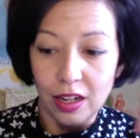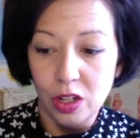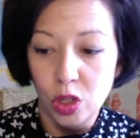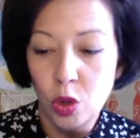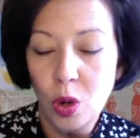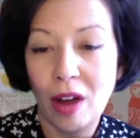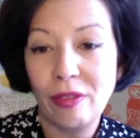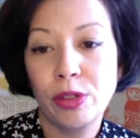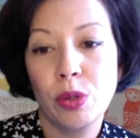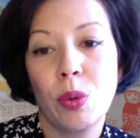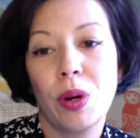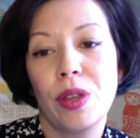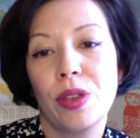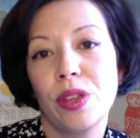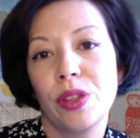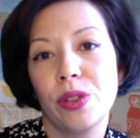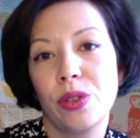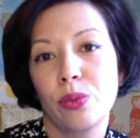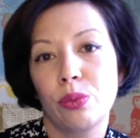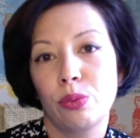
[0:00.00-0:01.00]
You have to wear
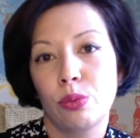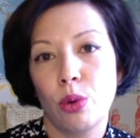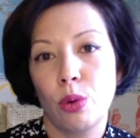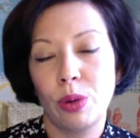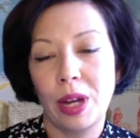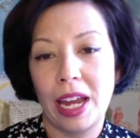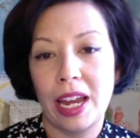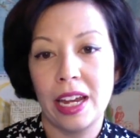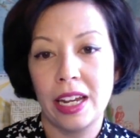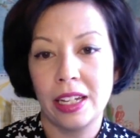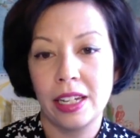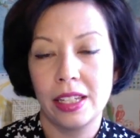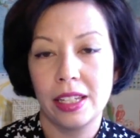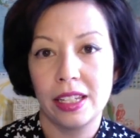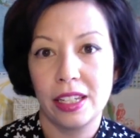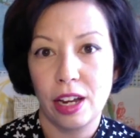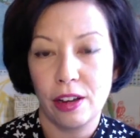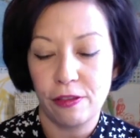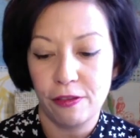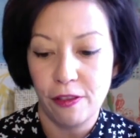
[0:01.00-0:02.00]
this Rogaine
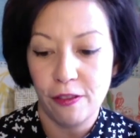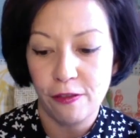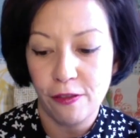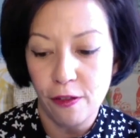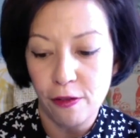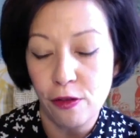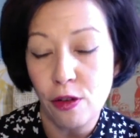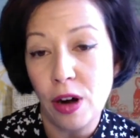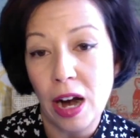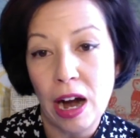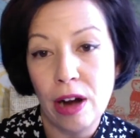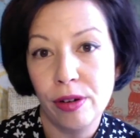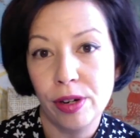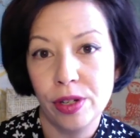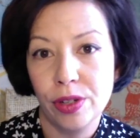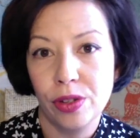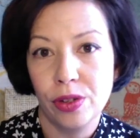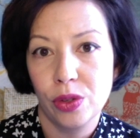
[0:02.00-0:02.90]
stuff for 4 hours.